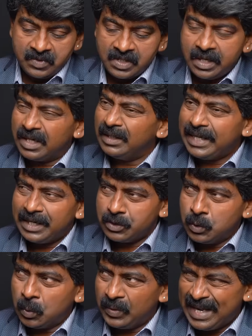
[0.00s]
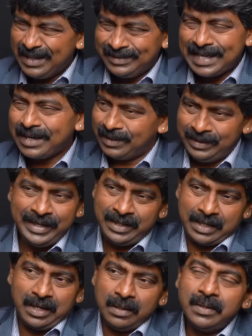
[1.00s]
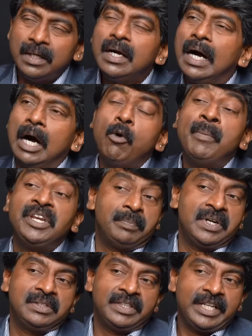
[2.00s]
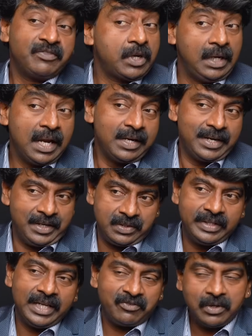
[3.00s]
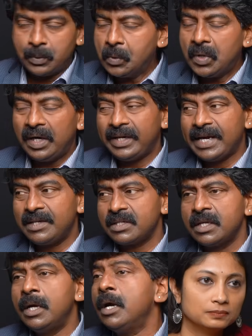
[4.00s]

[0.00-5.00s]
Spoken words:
certain. There is no exact data how many percentage. For lung, it is there. For oral cancers.